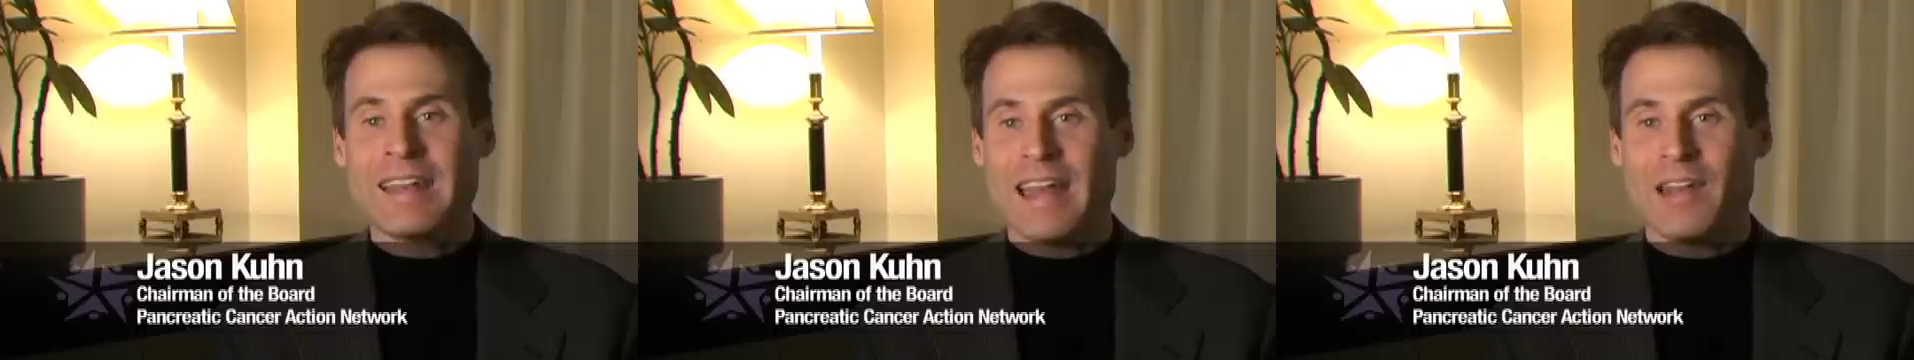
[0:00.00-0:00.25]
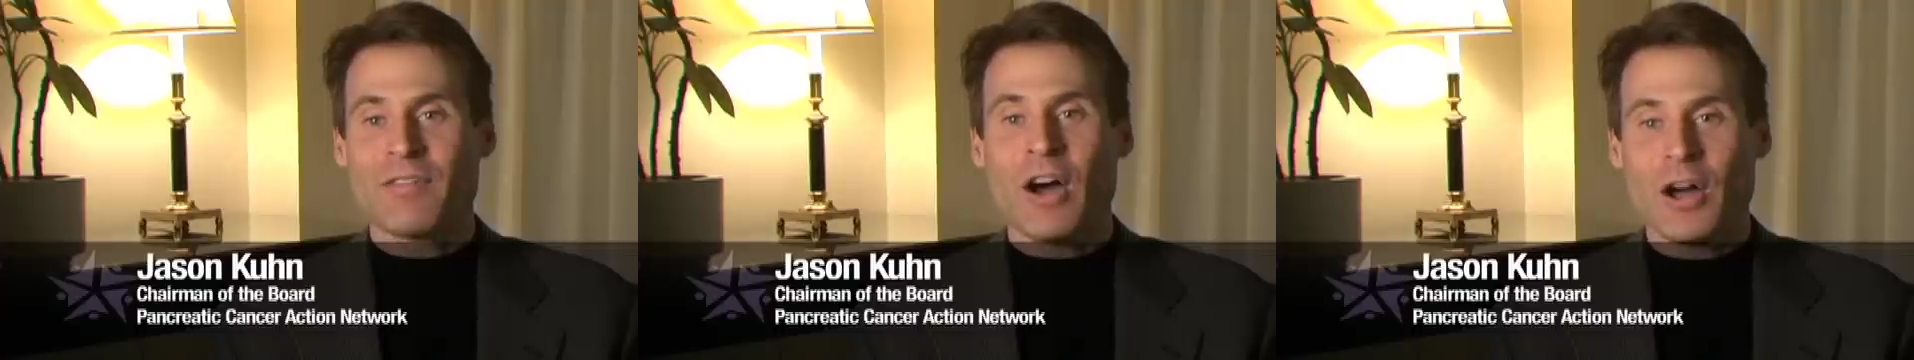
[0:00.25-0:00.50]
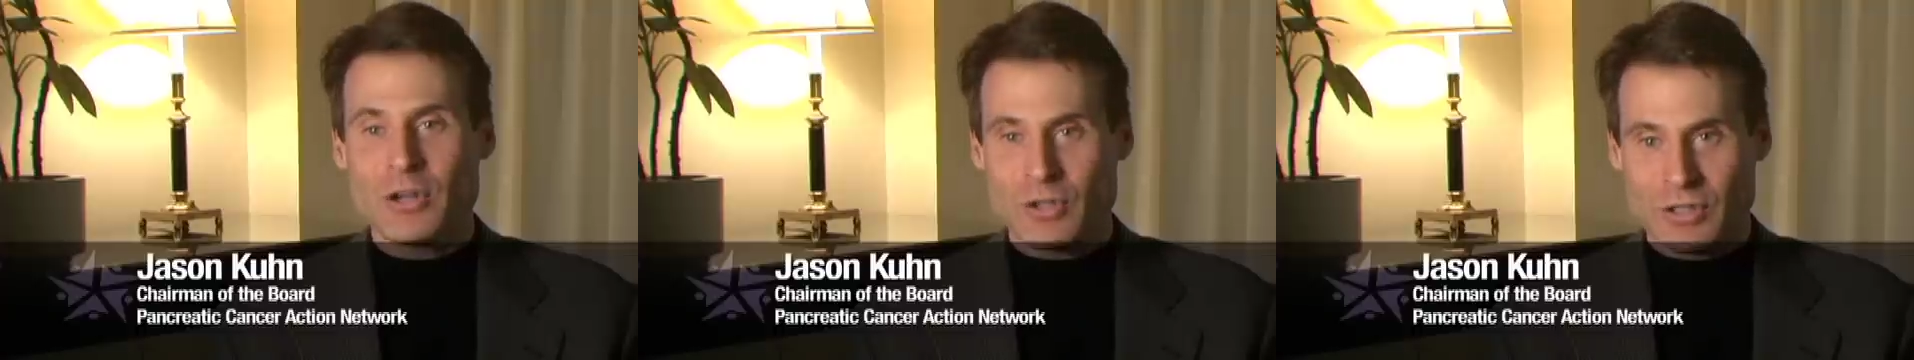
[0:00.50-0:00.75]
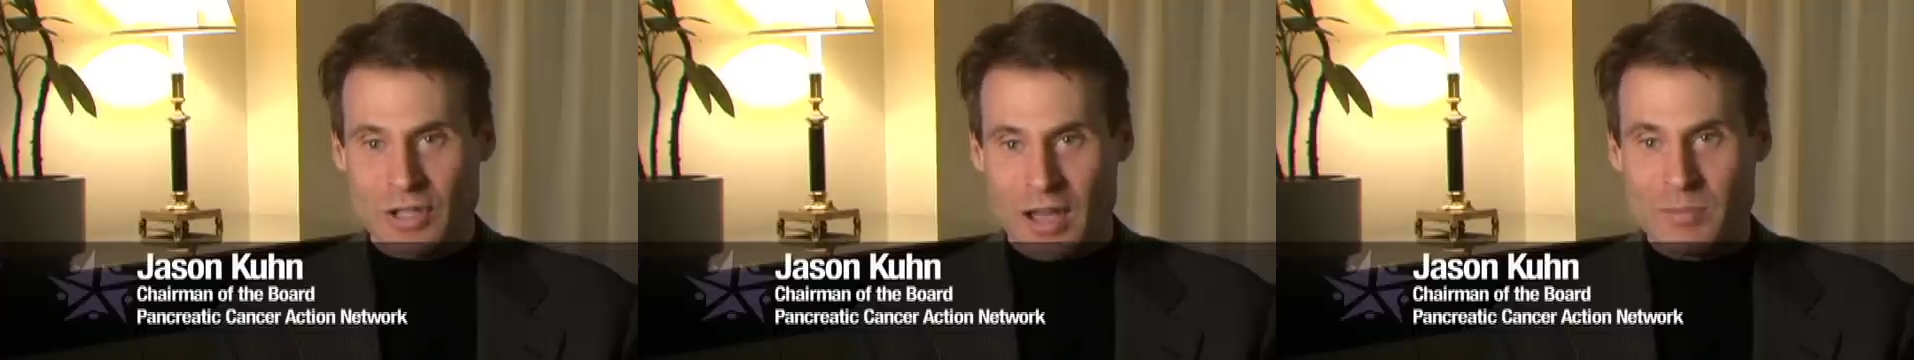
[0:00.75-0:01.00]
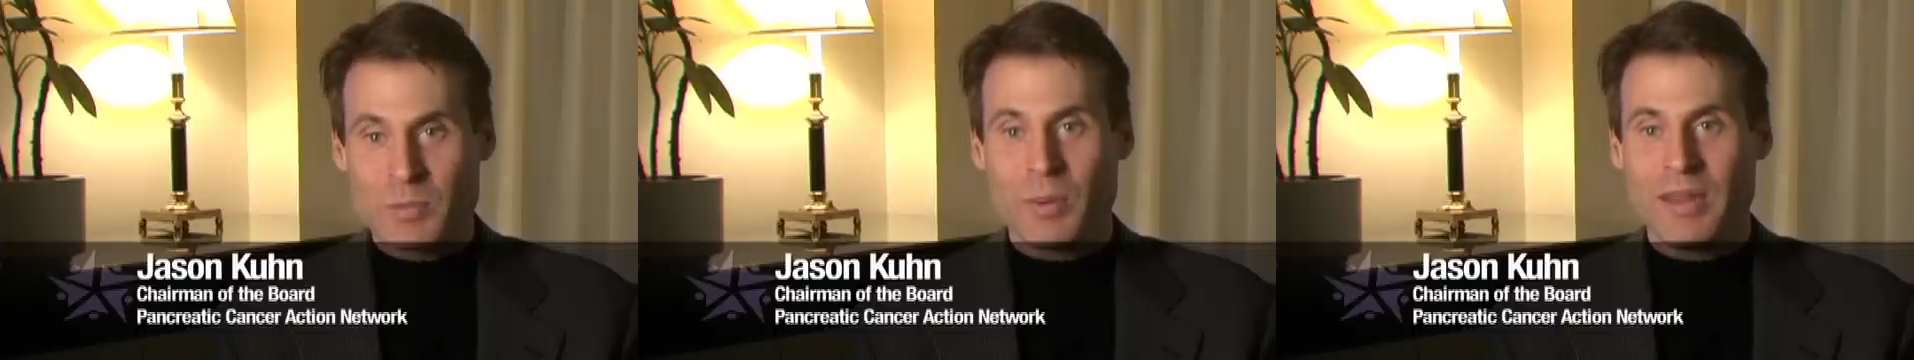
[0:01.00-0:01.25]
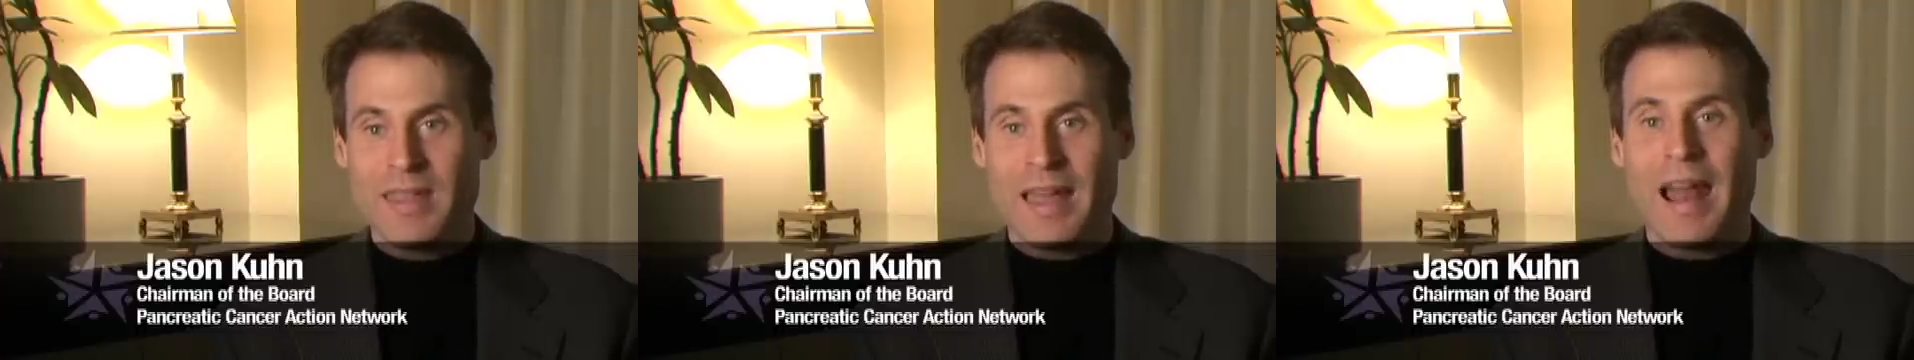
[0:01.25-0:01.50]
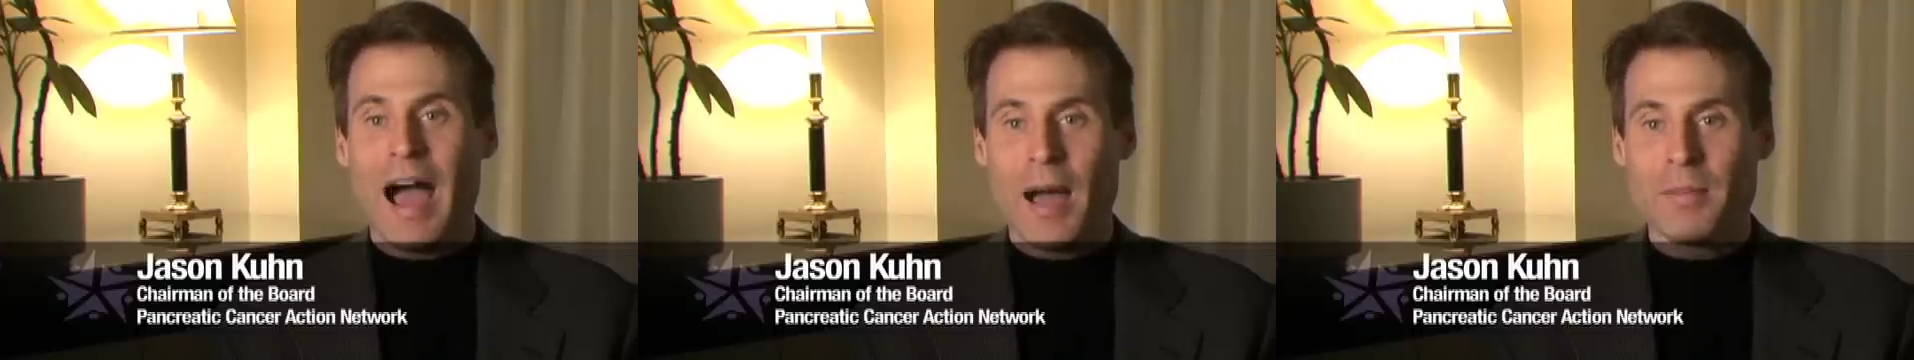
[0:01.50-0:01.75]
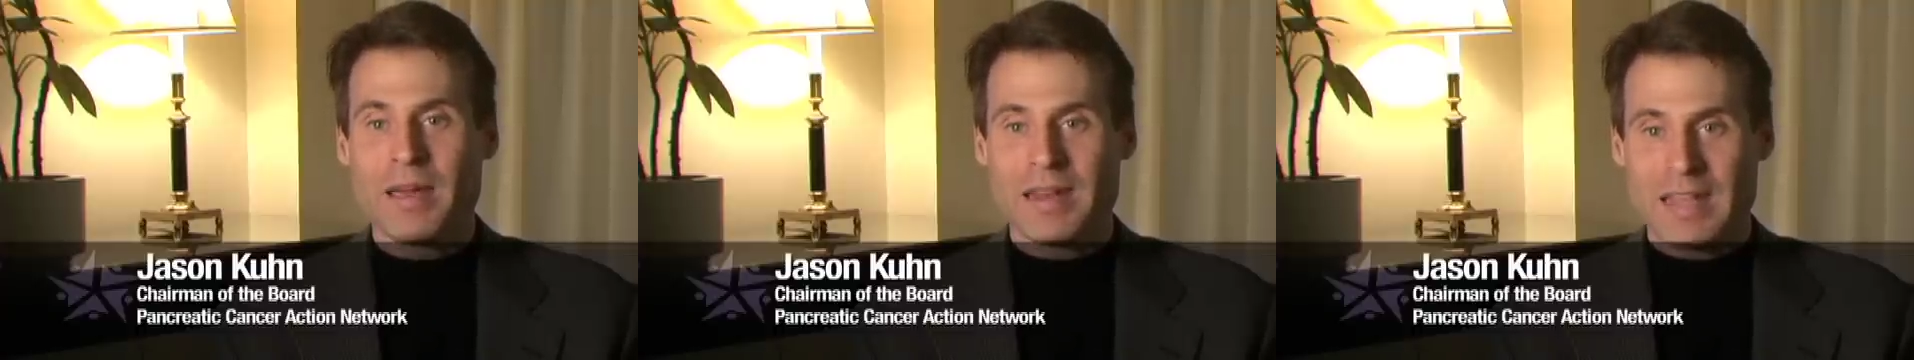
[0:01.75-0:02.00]
out of 100 times, but yet
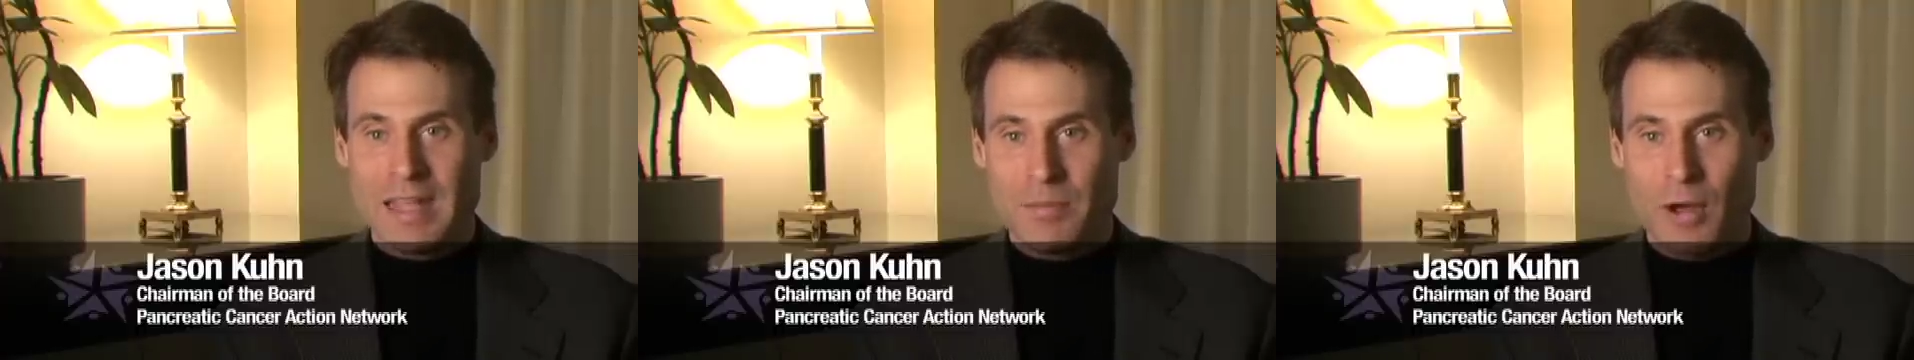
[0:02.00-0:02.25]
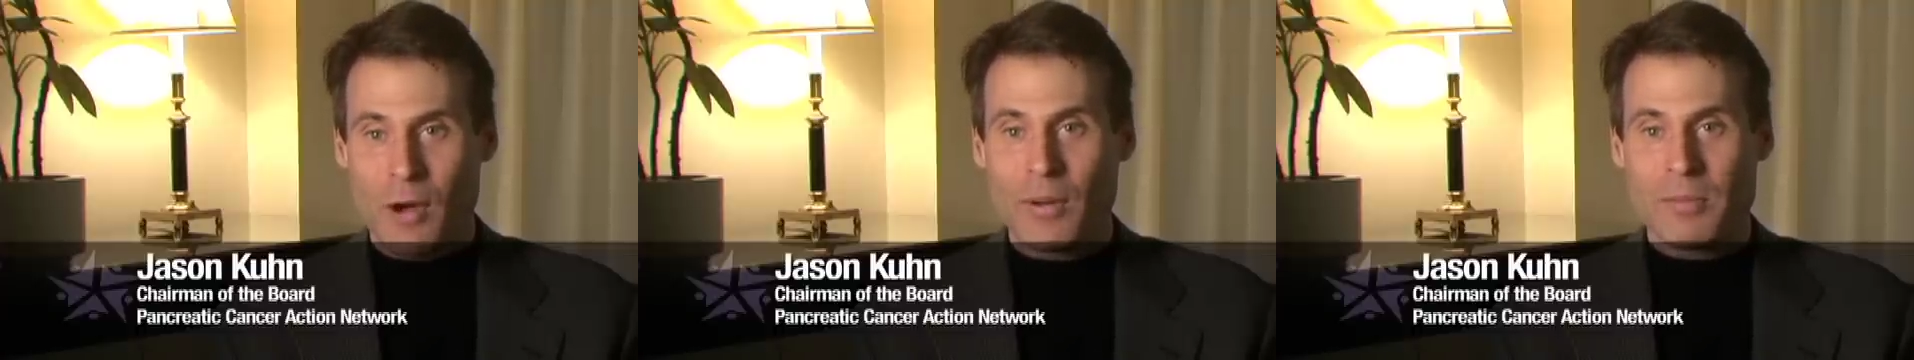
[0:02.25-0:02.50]
I'm gonna keep going